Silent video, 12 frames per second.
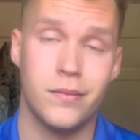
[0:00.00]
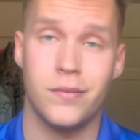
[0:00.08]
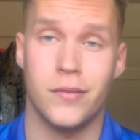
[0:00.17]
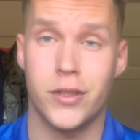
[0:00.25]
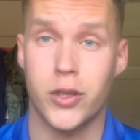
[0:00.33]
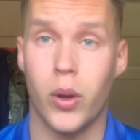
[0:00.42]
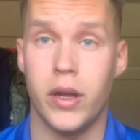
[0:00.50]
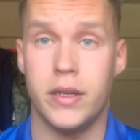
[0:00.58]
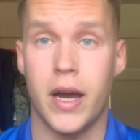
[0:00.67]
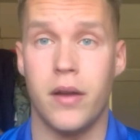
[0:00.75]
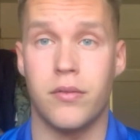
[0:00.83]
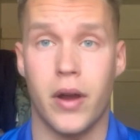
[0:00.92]
let's go ahead and
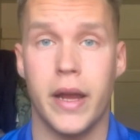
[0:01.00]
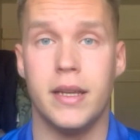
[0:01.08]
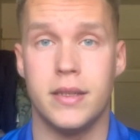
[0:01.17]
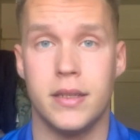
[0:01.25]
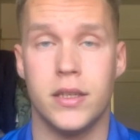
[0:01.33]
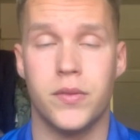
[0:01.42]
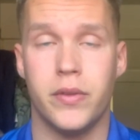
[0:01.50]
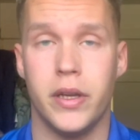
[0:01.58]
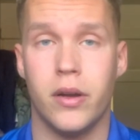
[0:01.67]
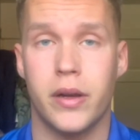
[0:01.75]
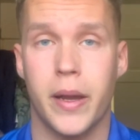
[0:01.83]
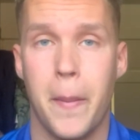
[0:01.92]
dive right into this
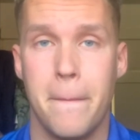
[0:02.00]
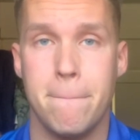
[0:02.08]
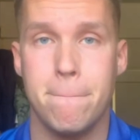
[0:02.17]
video, okay?